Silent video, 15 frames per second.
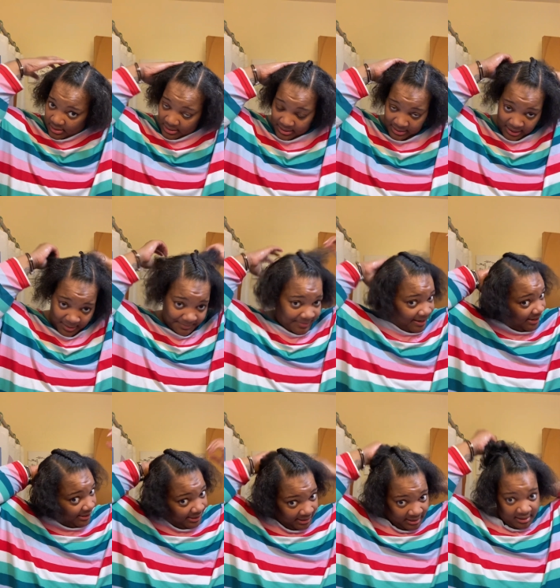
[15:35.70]
And I pat
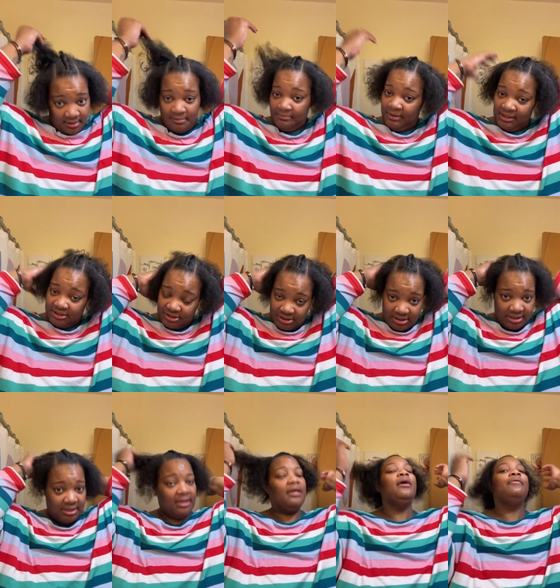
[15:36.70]
it in, make sure you
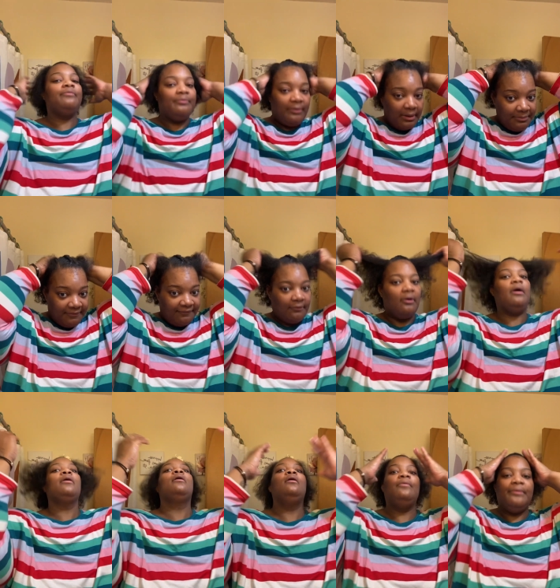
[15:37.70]
get everywhere before I
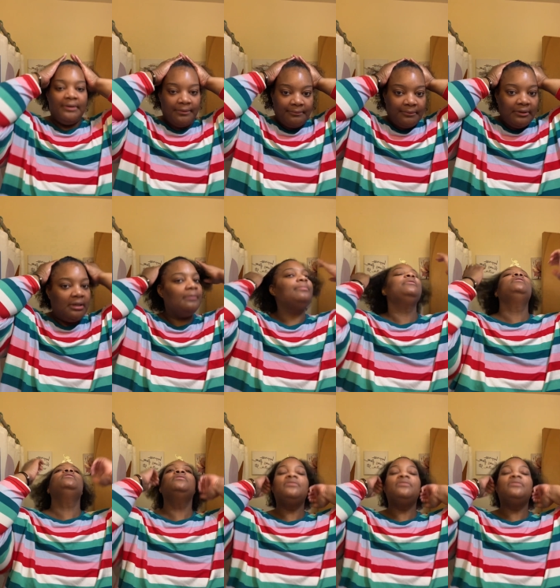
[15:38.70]
go in rubbing it.